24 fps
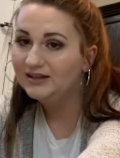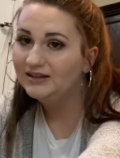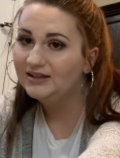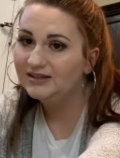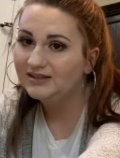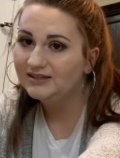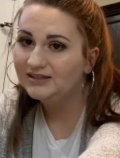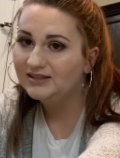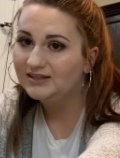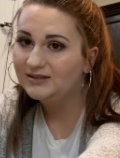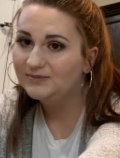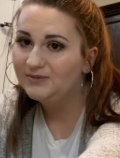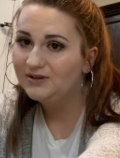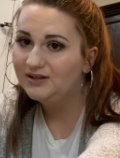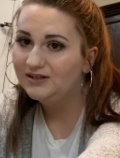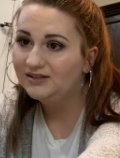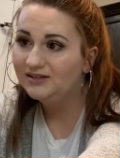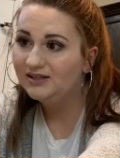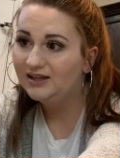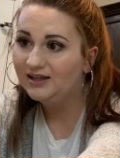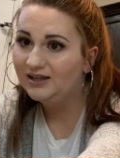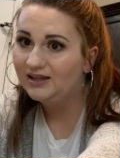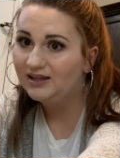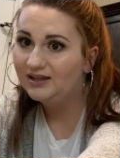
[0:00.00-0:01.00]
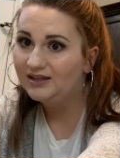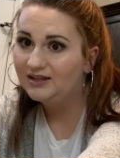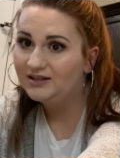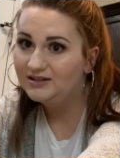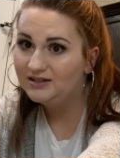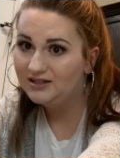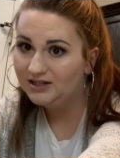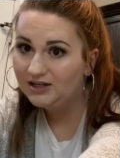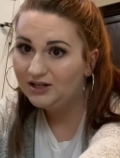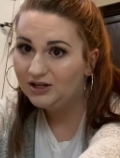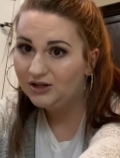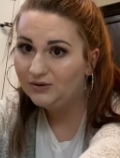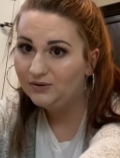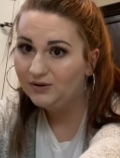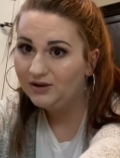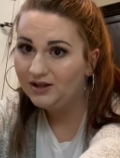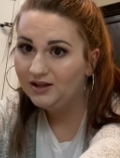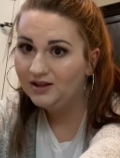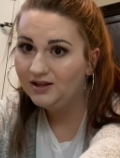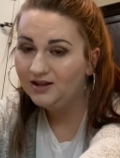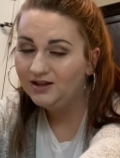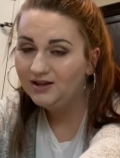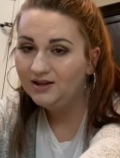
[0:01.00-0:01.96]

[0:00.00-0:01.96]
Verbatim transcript: in like 6 months, I can continue it.